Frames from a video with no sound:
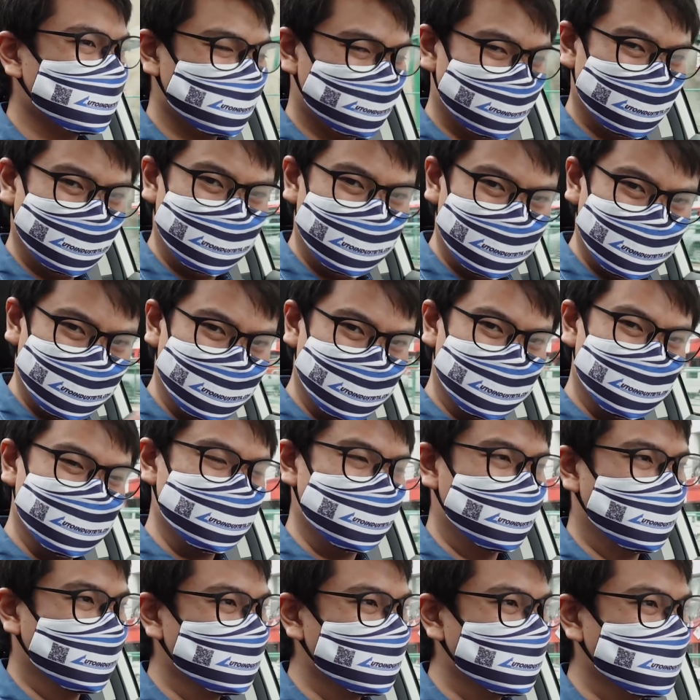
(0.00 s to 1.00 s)
without much
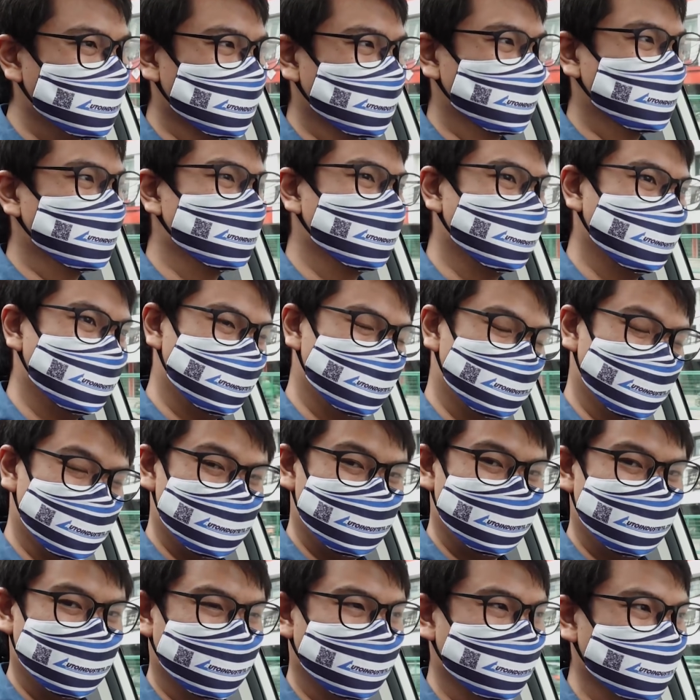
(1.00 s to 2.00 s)
input, without
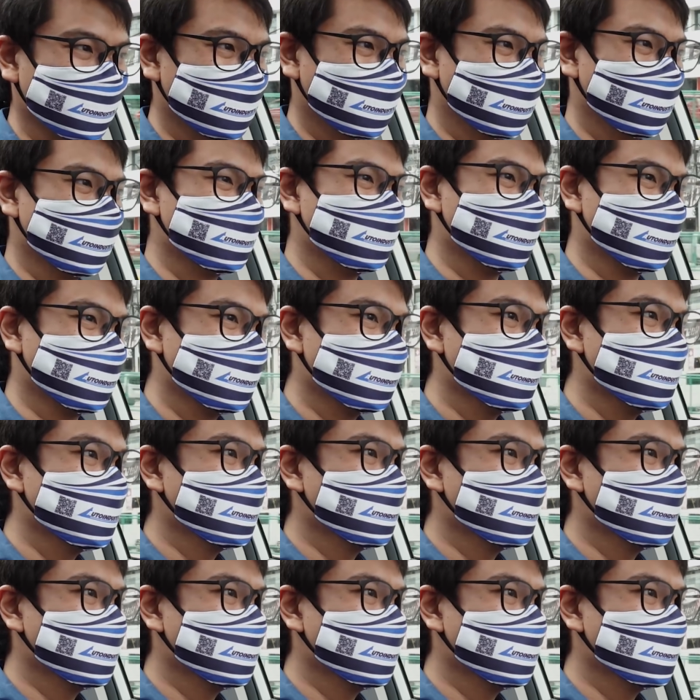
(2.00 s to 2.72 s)
much pedal input.